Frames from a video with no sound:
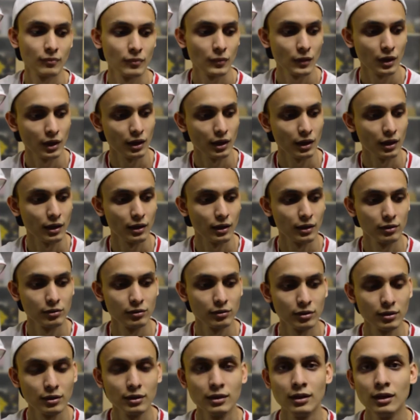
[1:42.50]
And
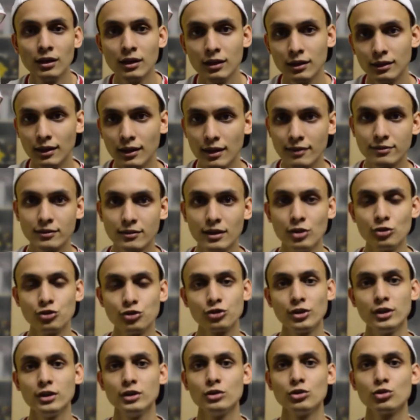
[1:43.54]
let's get
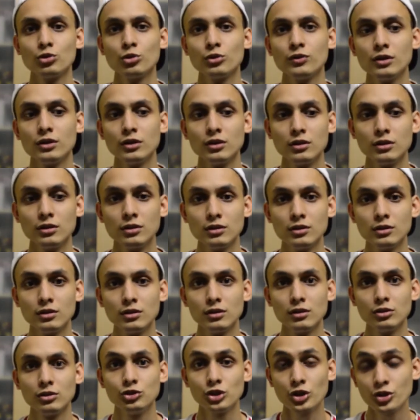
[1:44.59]
straight into
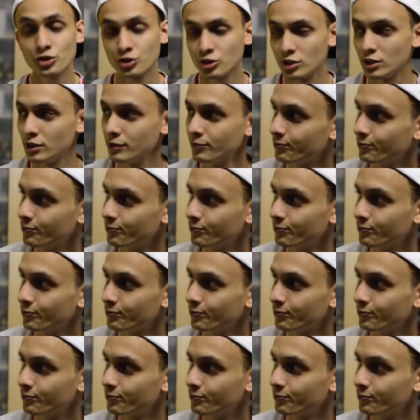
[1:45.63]
the jersey.